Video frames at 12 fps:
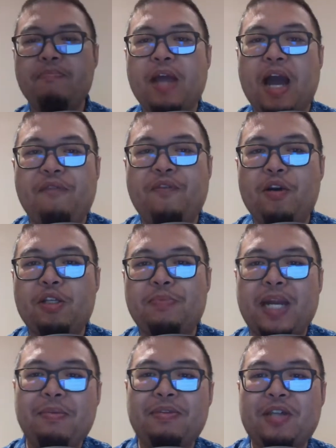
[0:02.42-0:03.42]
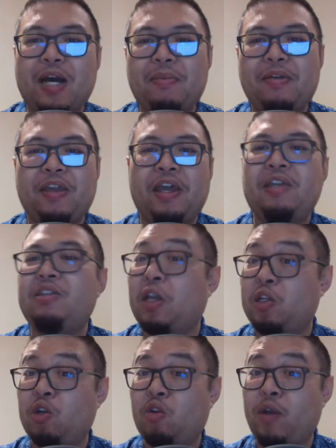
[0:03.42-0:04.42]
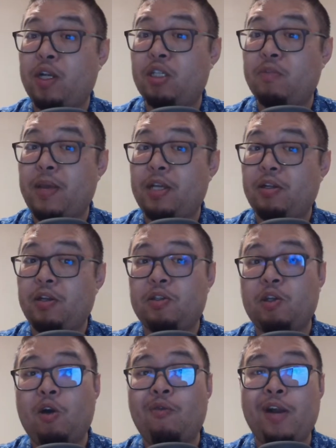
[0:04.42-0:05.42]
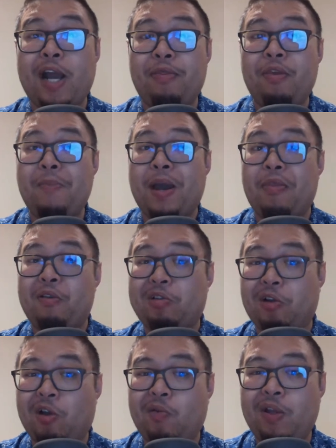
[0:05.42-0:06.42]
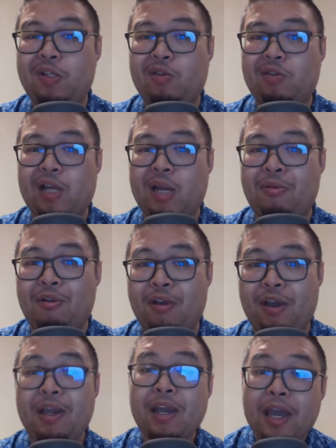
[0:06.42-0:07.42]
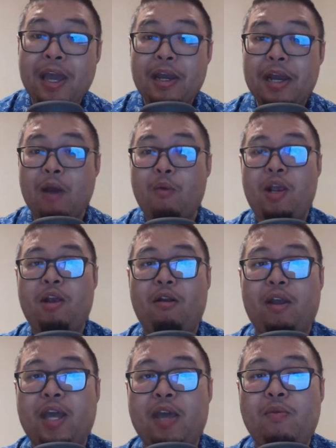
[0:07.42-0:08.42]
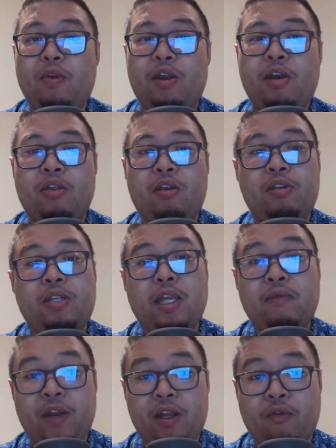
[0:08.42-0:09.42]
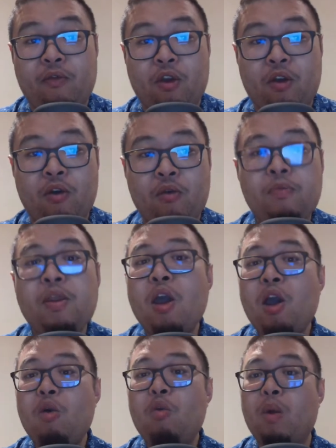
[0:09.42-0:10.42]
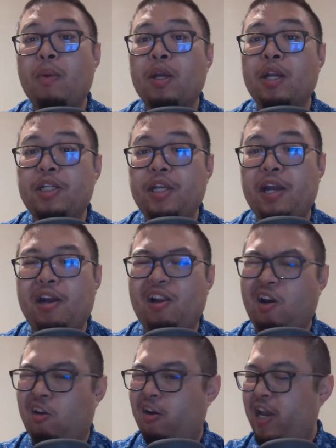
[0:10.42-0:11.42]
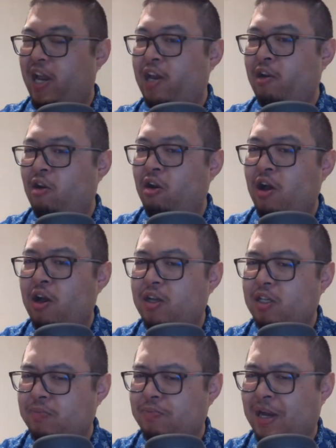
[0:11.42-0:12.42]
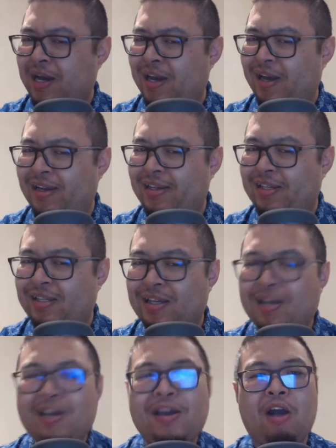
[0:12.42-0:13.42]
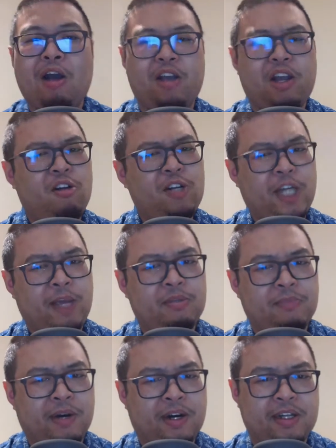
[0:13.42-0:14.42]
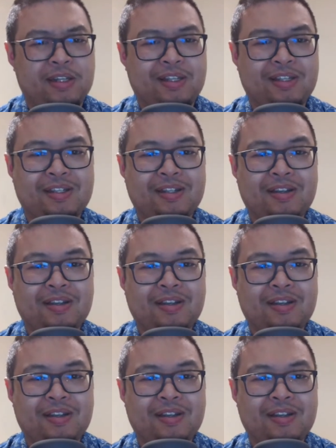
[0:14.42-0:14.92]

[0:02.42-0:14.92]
Hi, folks. My name is Tommy, the digital creation specialist over at the Bathurst Clark Resource Library. Now, we're here again with another Steam video for you where we're going to channel our inner spies, our inner James Bonds.